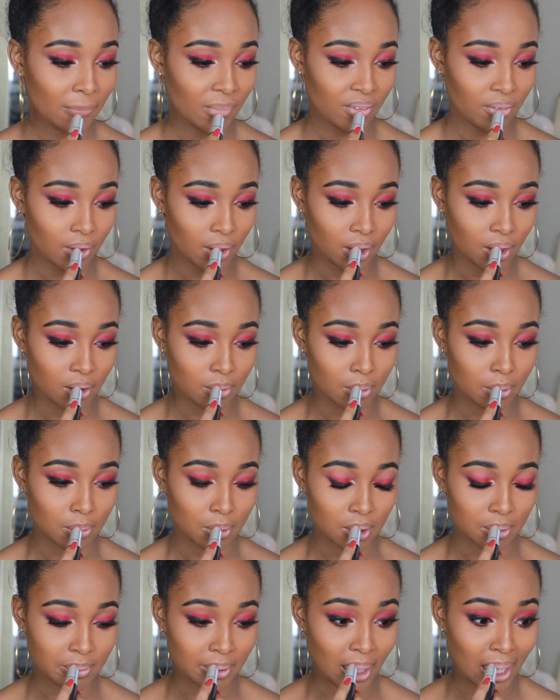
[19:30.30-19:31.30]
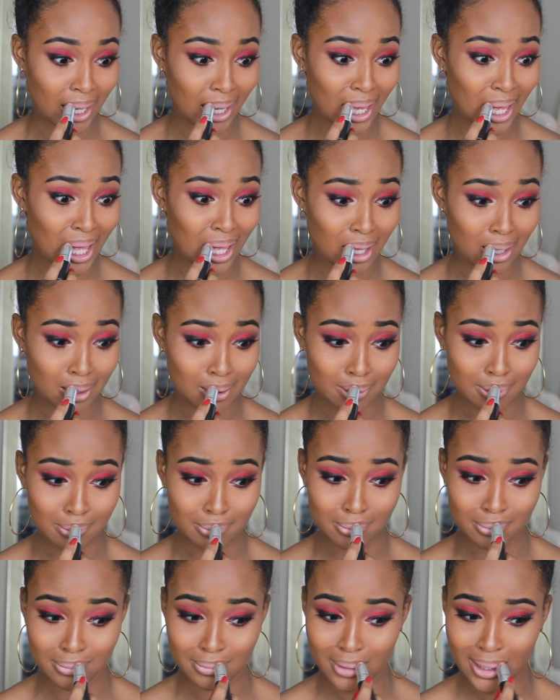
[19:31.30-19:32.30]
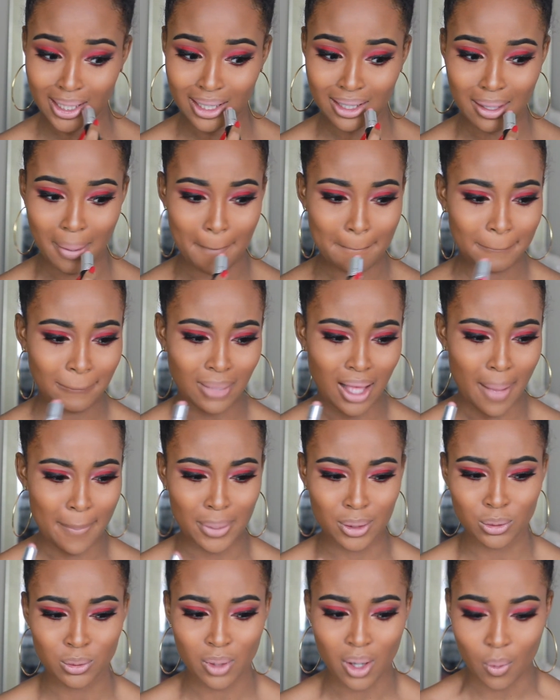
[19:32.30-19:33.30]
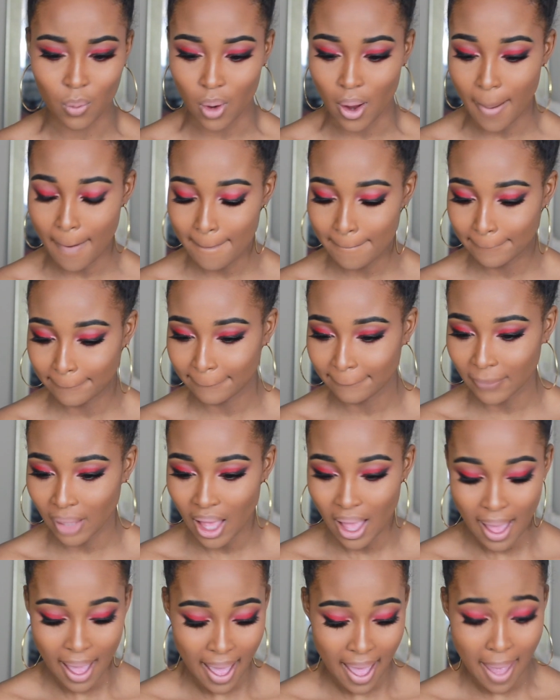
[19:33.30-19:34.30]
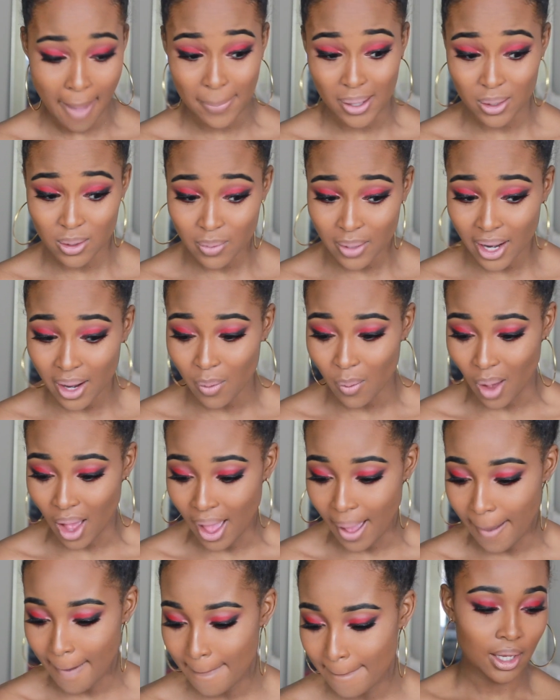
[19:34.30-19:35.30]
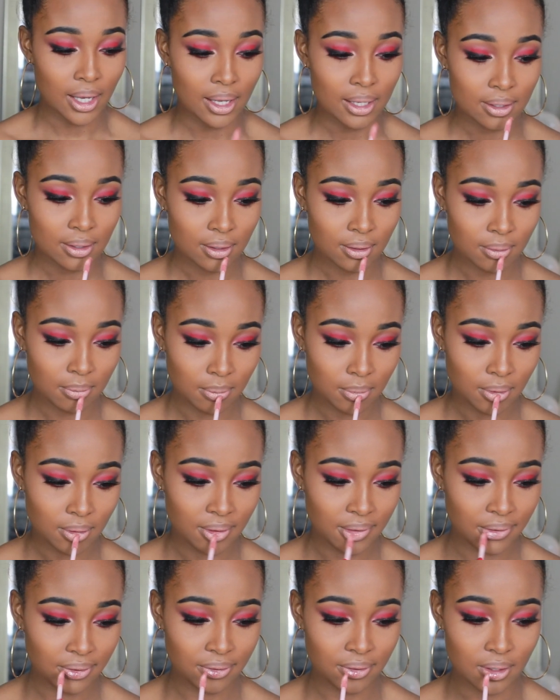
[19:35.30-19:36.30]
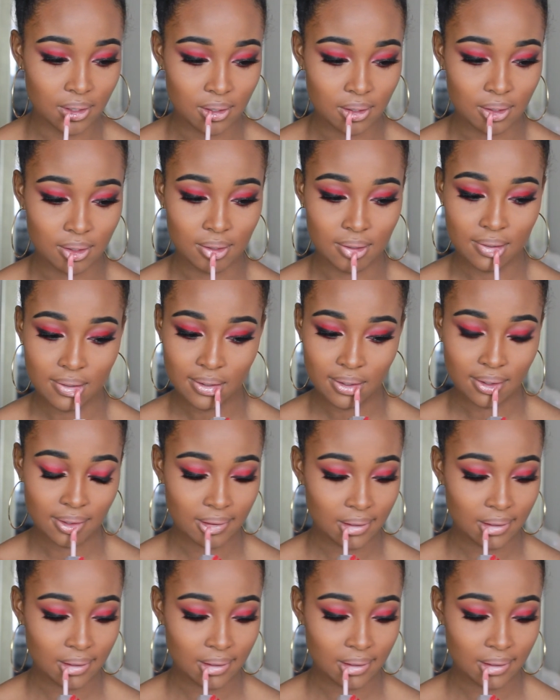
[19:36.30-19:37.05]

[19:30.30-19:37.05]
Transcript: I feel like other people just be like, I post what I want. I post what I want. Add some Fenty.